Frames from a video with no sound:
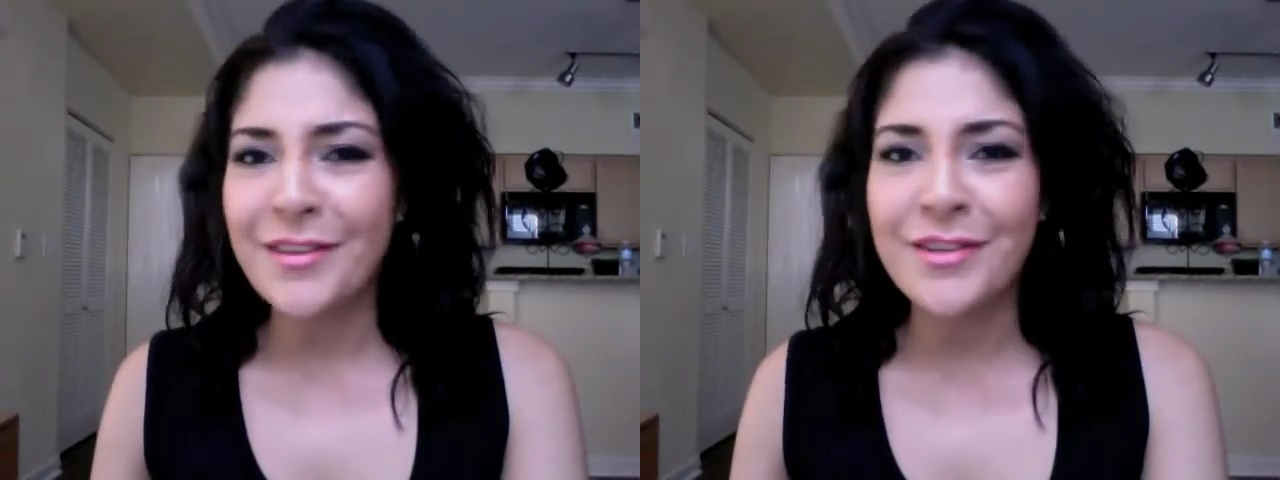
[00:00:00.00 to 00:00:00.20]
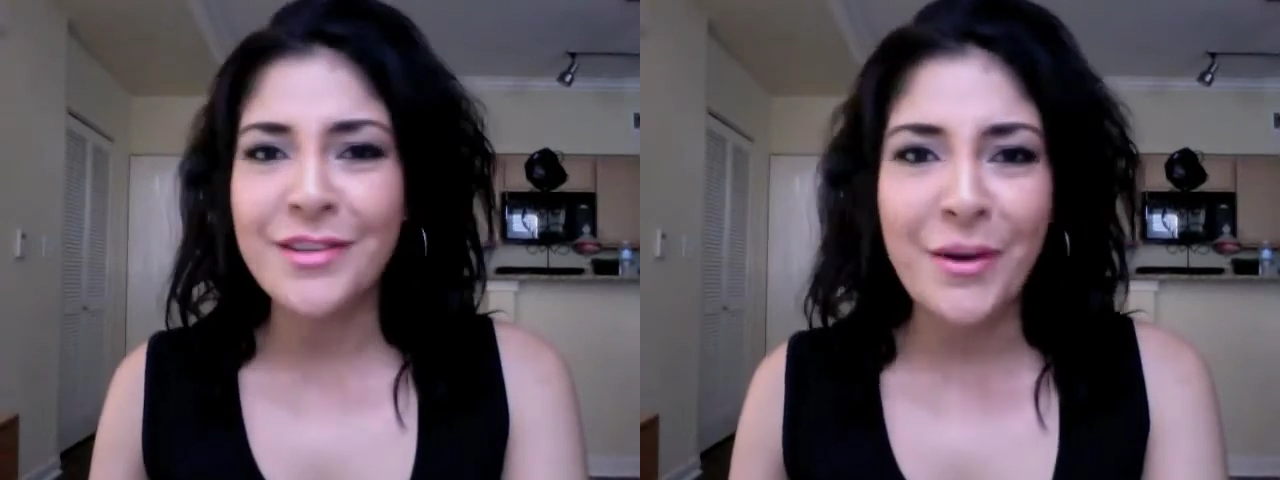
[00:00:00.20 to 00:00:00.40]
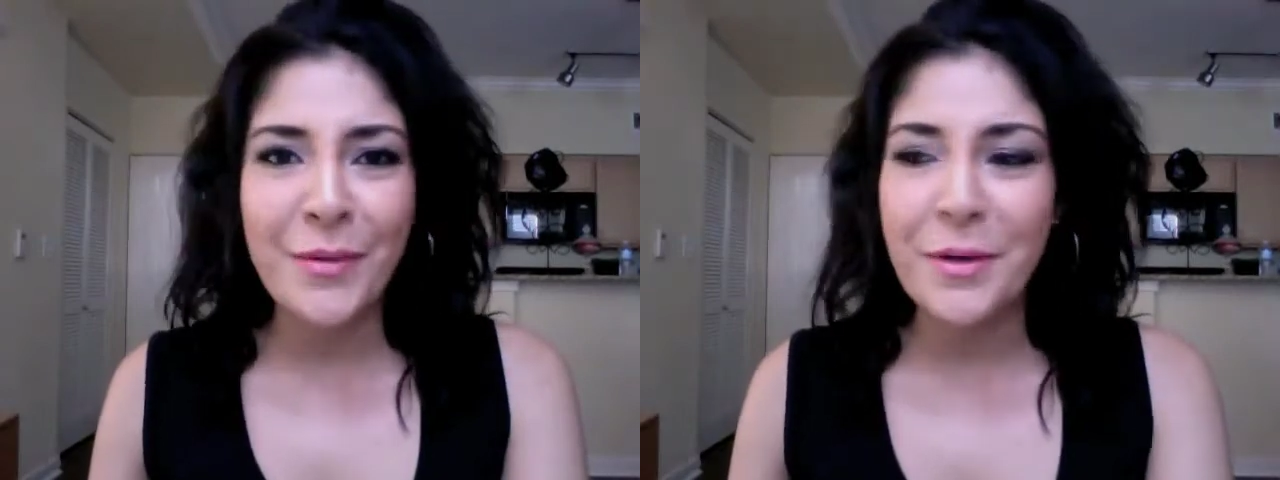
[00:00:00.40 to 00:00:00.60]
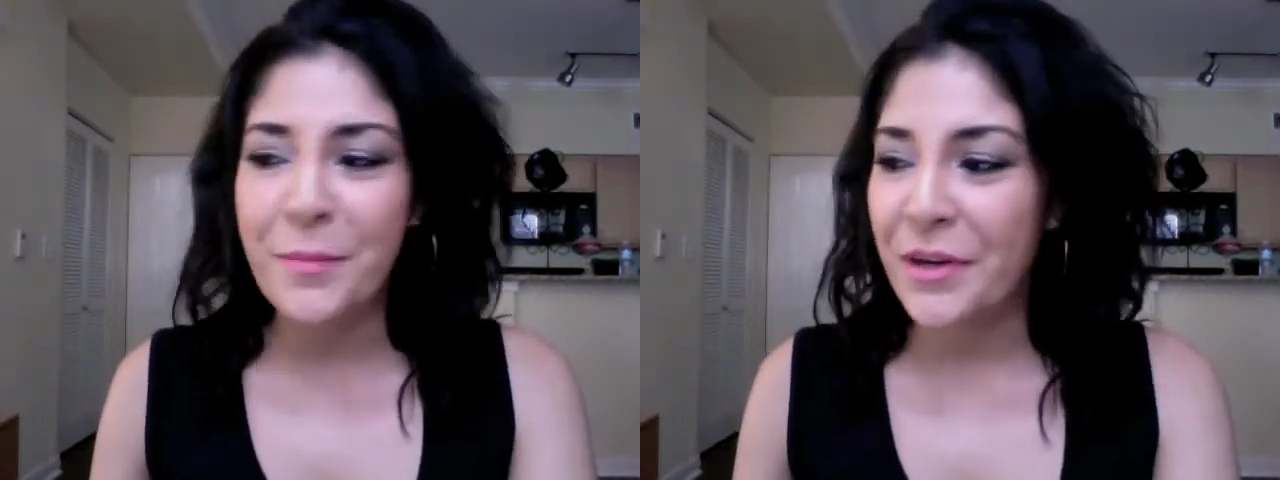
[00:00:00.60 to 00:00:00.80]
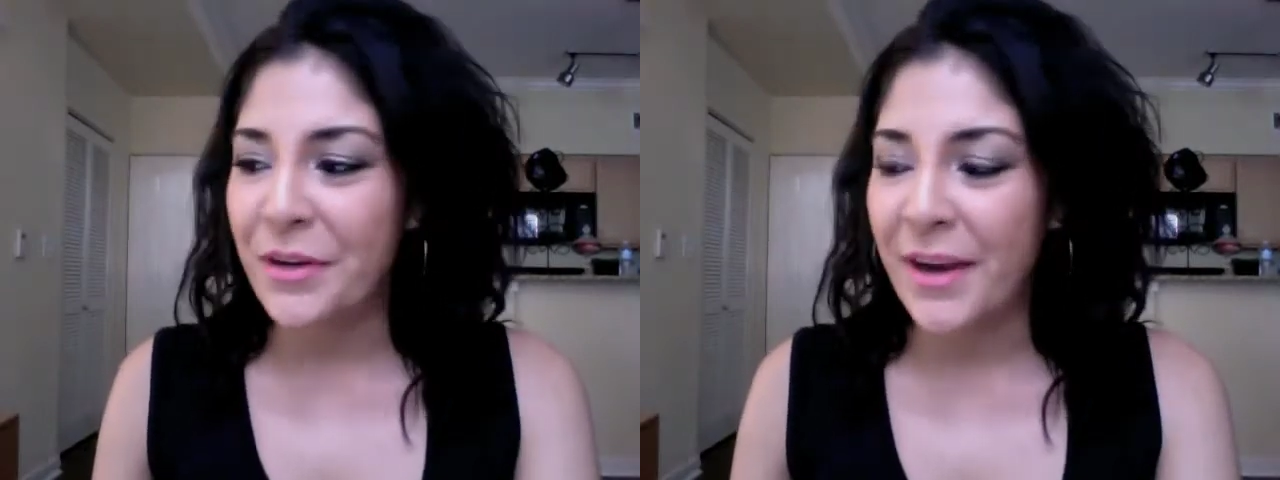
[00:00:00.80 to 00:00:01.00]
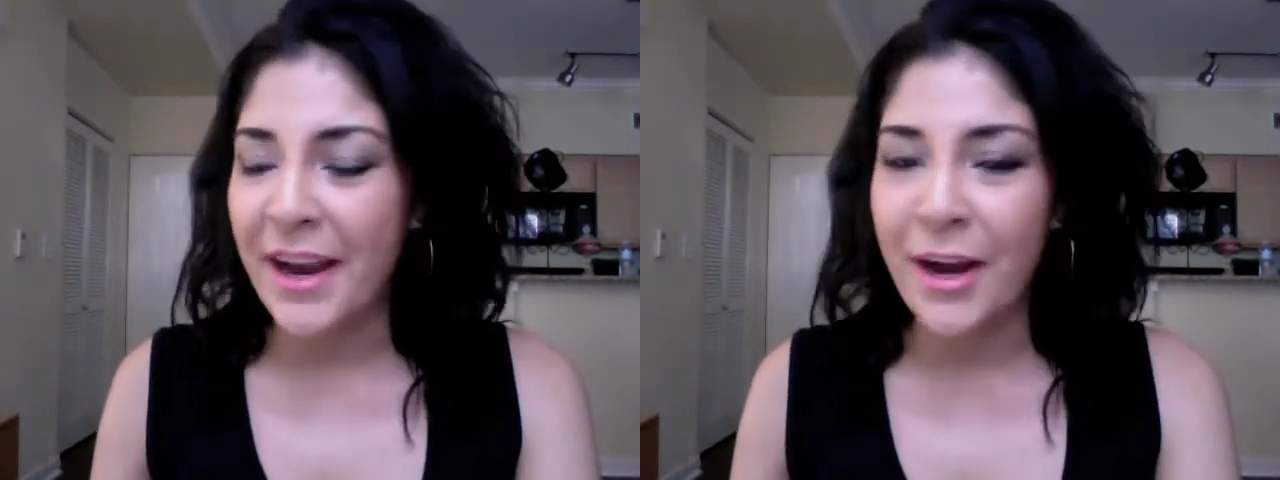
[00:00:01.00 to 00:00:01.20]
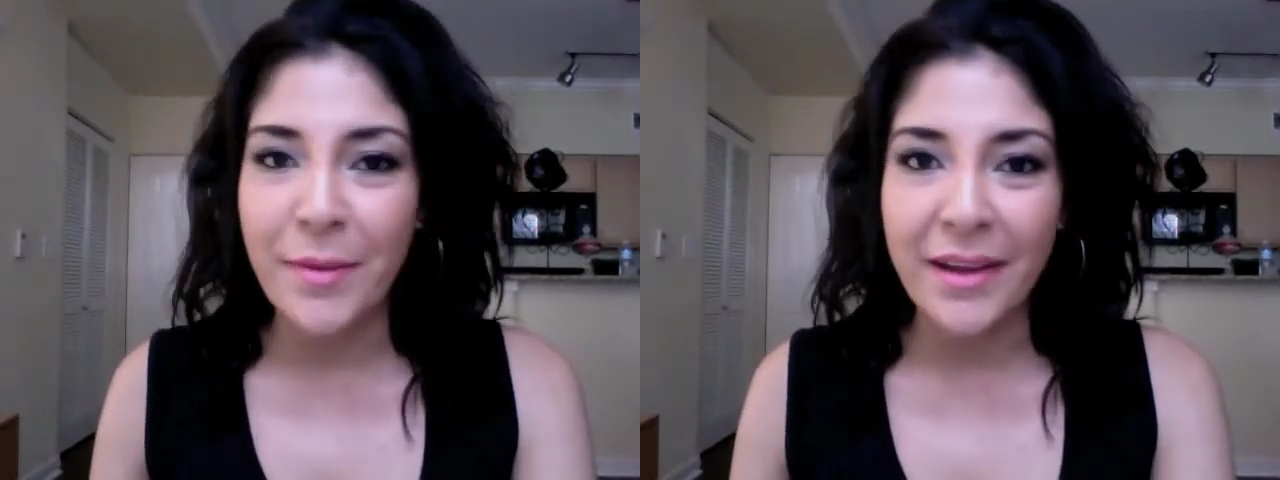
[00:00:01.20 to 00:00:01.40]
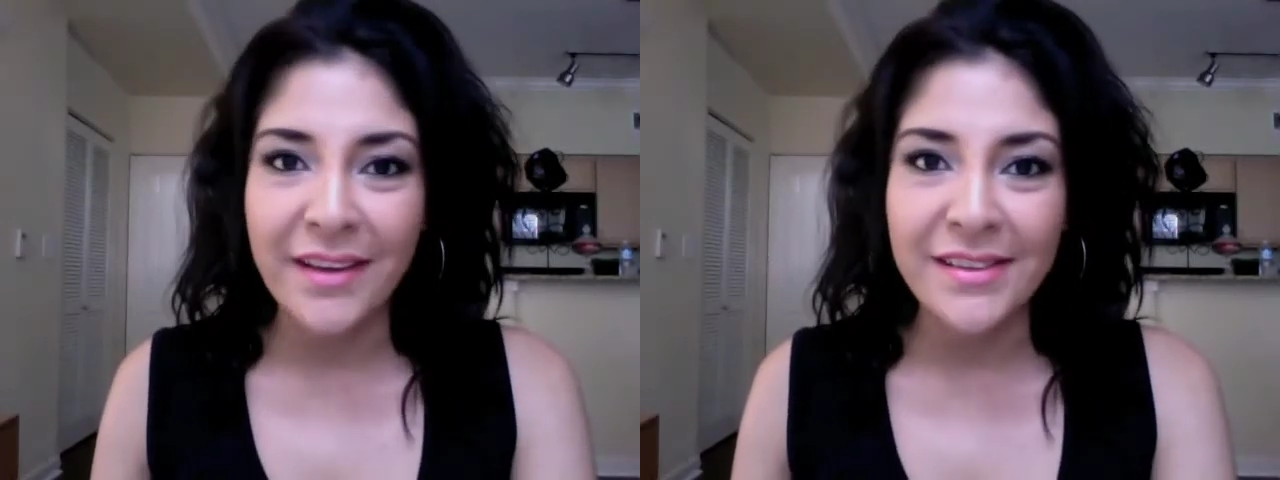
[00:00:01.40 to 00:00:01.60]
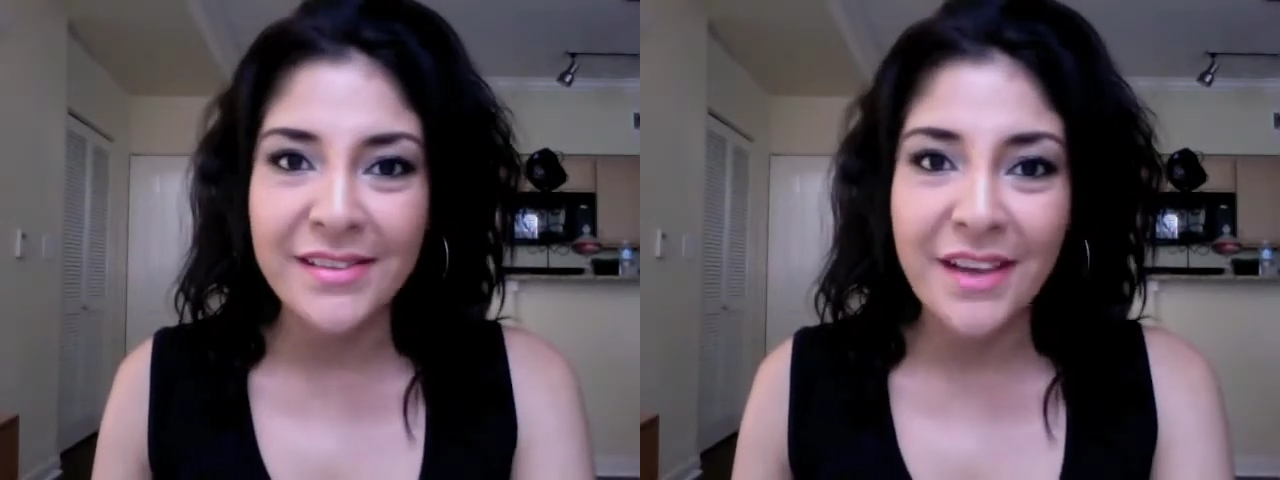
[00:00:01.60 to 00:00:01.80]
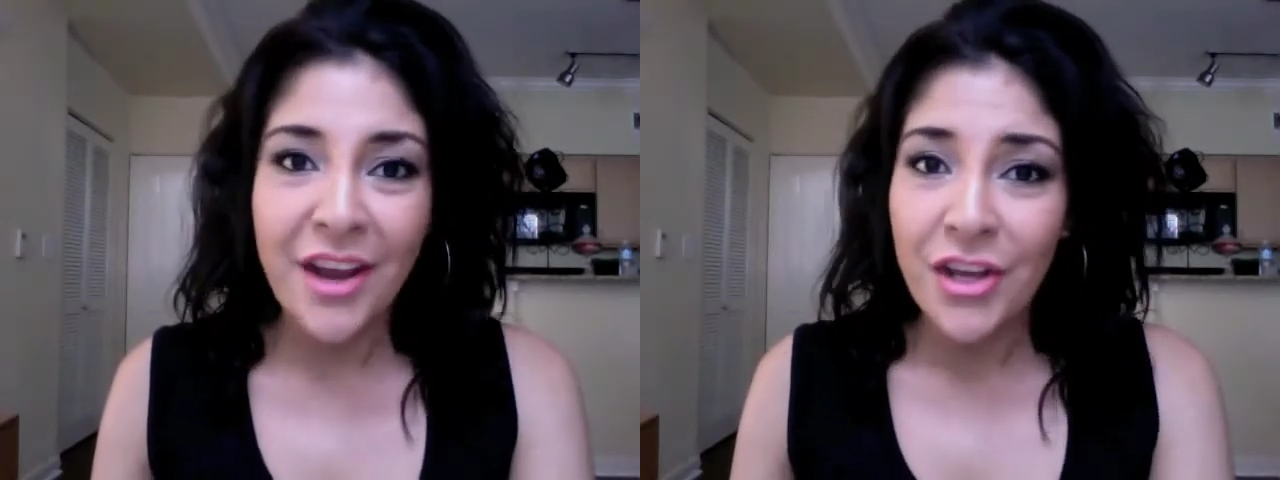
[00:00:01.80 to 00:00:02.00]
to know what you put in your hair because